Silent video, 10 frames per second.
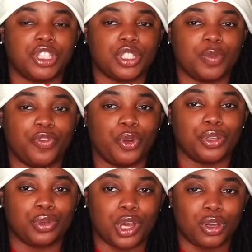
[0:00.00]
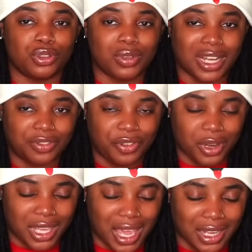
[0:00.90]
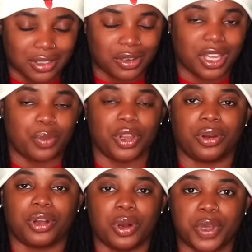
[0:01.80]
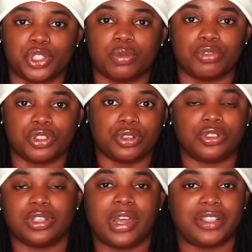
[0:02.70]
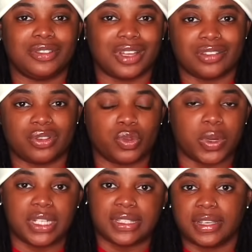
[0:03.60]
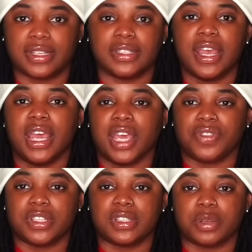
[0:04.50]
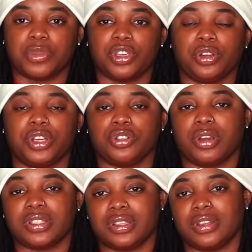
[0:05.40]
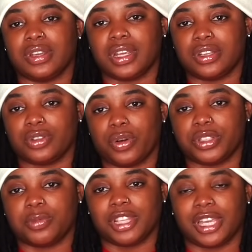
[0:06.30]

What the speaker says: Just before you go, do not forget, okay, we are going to Brazil July 2026. If this is something you're interested in, it is going to be